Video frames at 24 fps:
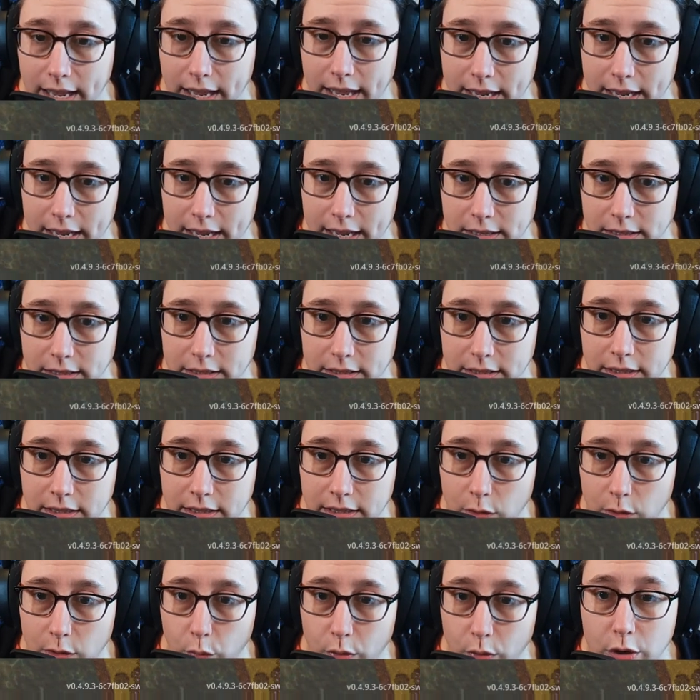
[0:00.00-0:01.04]
And
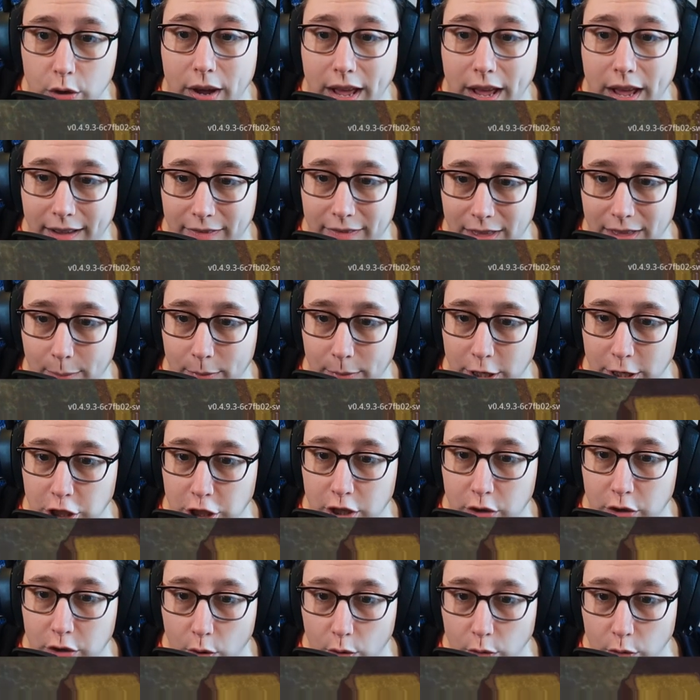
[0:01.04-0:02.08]
we don't have that much.
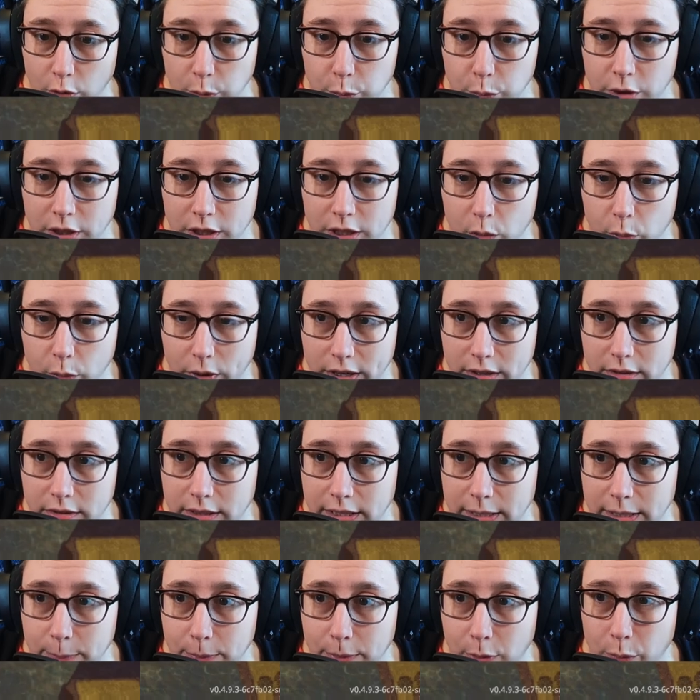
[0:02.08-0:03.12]
It grows pretty
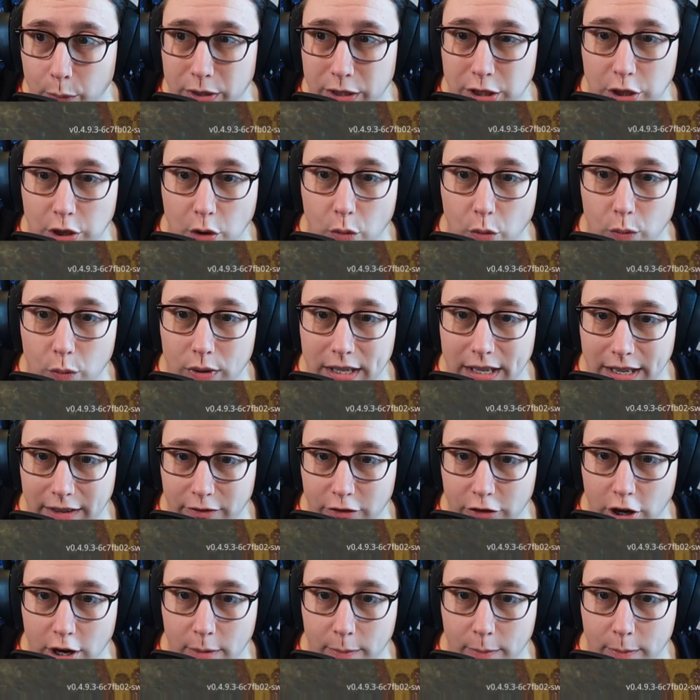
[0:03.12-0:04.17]
quickly, but we don't get
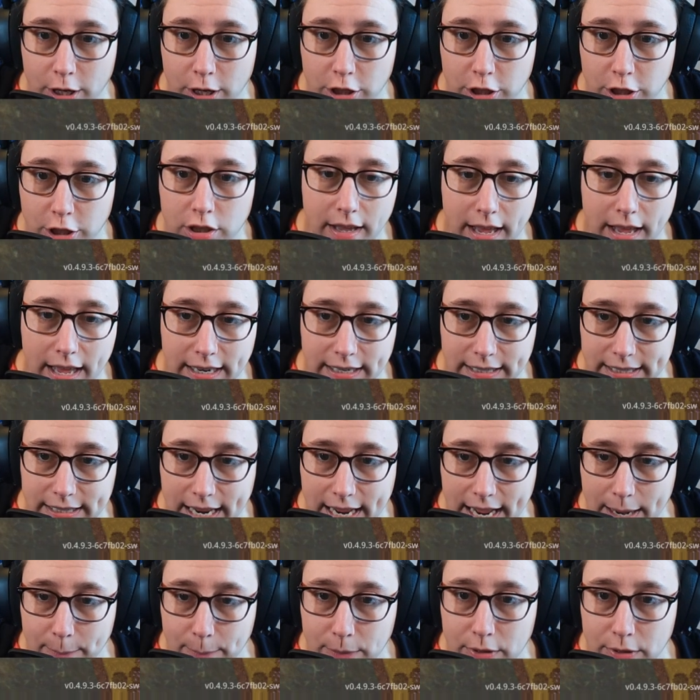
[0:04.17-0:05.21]
very much at a
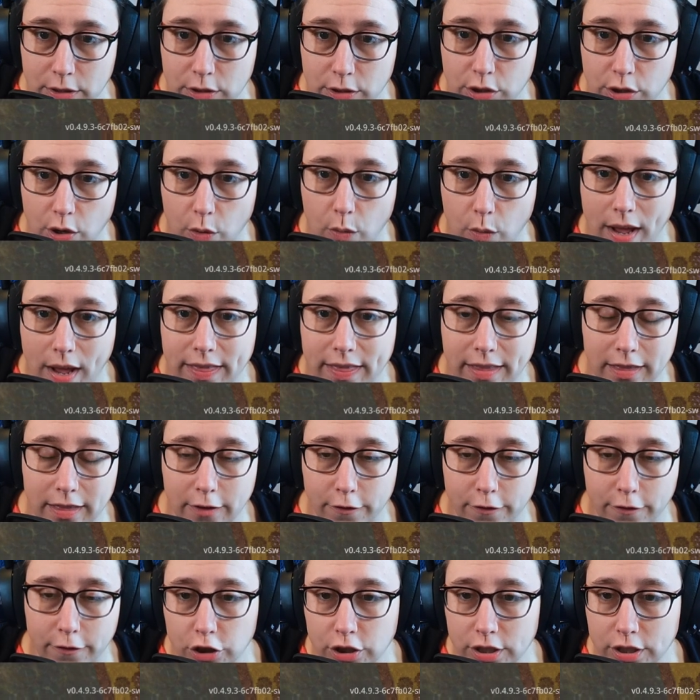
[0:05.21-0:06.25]
time. So I think the
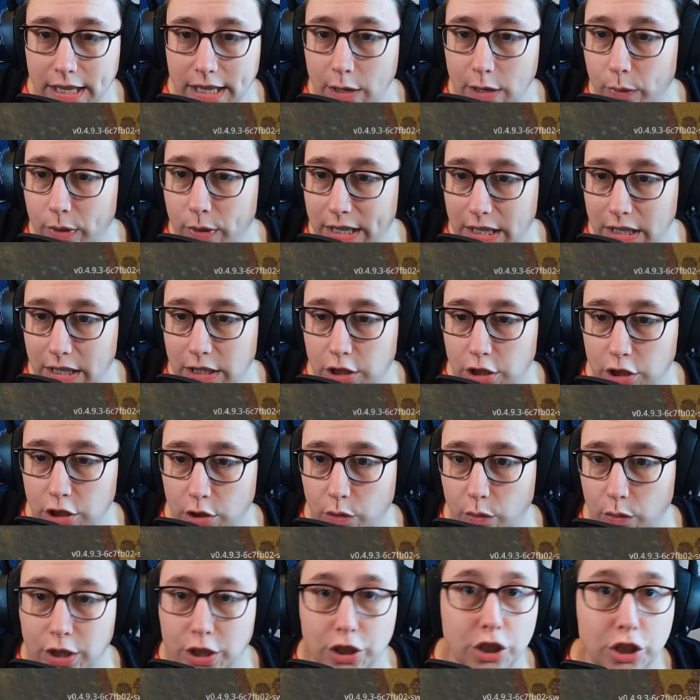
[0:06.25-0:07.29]
first thing we need to
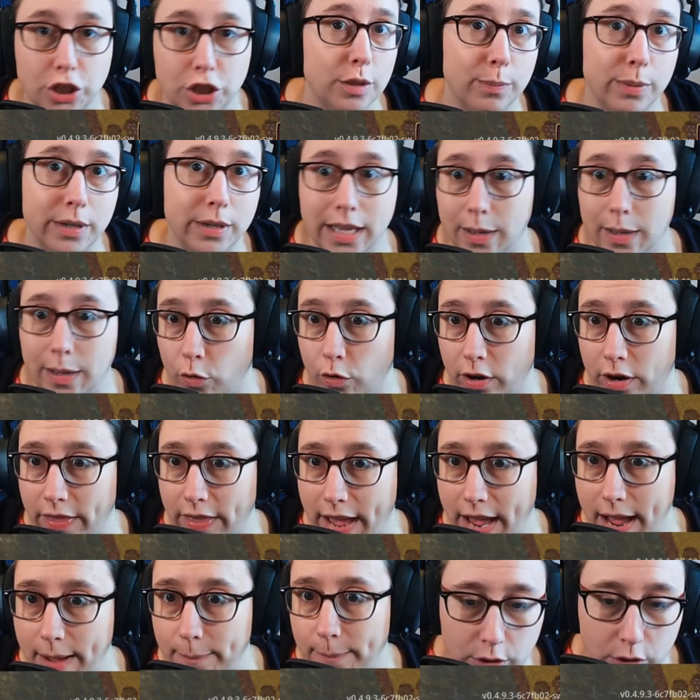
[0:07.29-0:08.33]
do is just plant more of
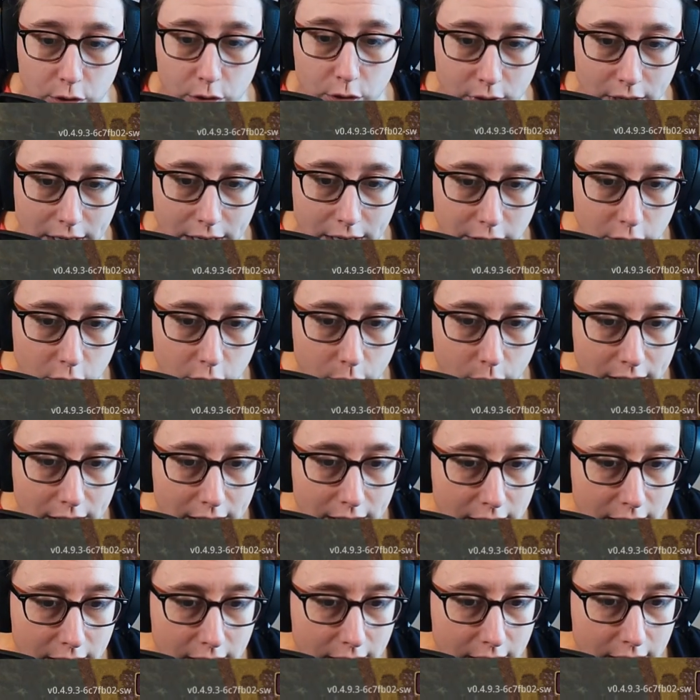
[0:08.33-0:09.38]
that. So let's go
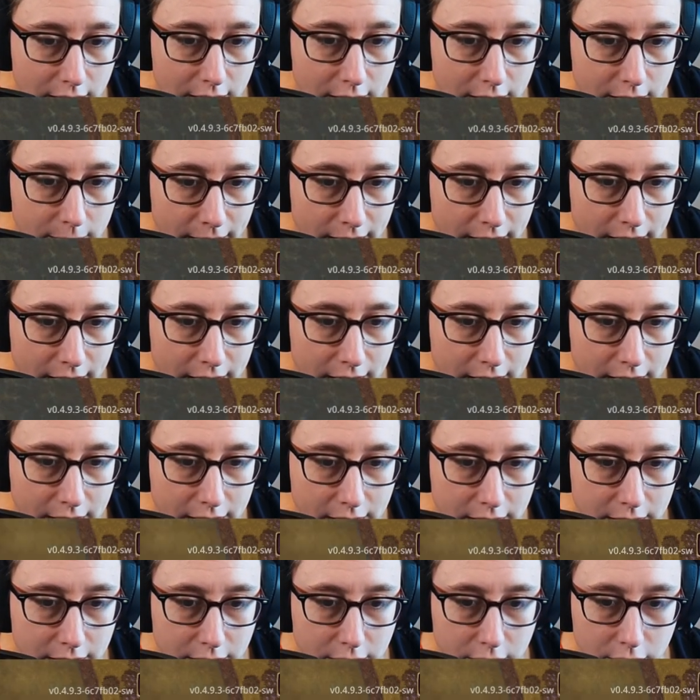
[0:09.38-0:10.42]
ahead
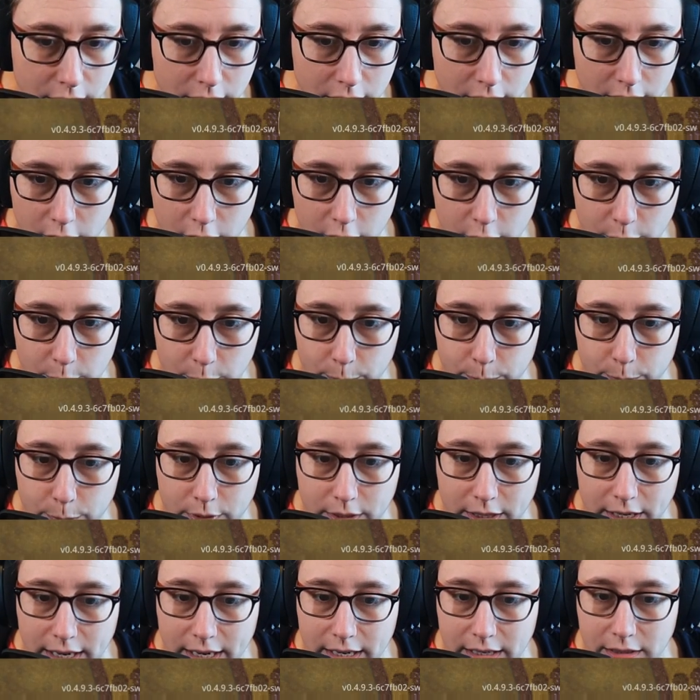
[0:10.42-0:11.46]
and just
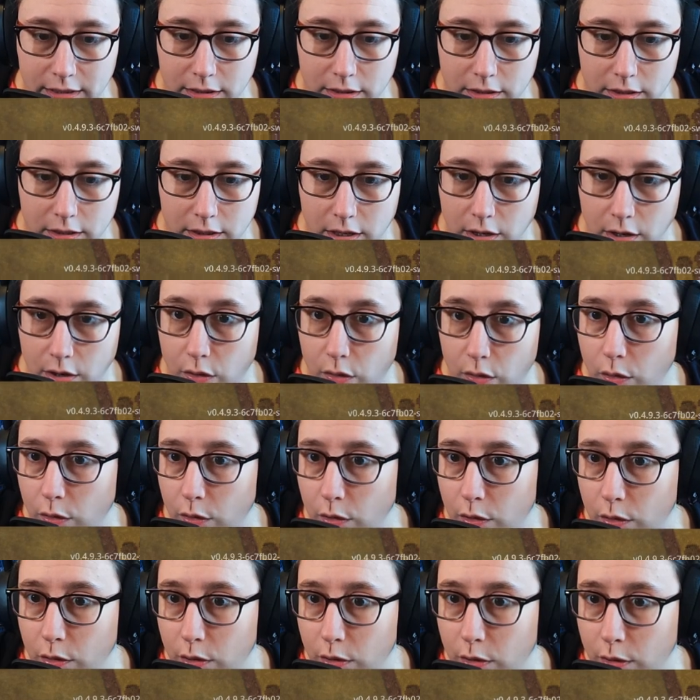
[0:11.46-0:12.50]
plant a
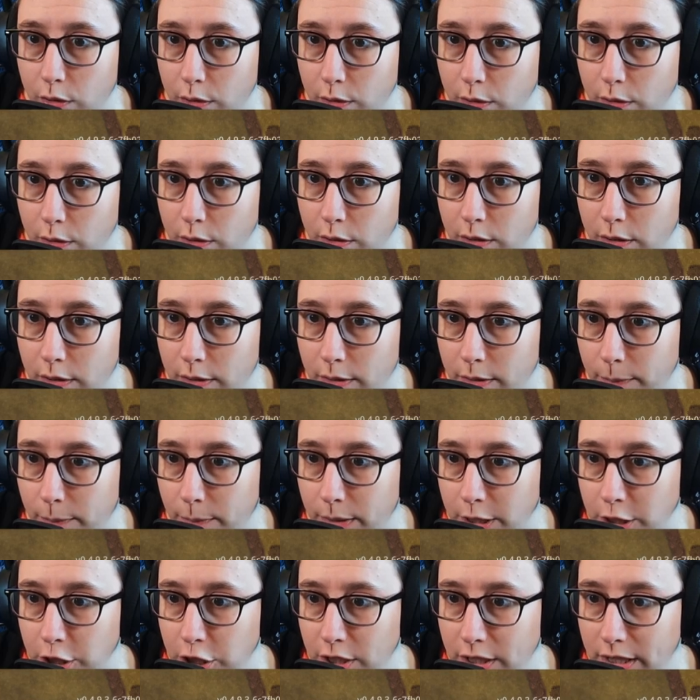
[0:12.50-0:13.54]
whole
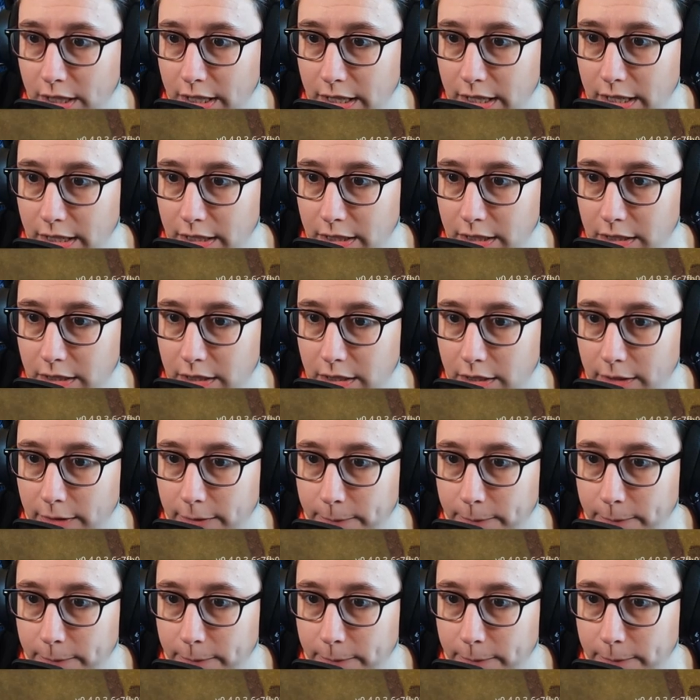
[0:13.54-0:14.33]
bunch of this,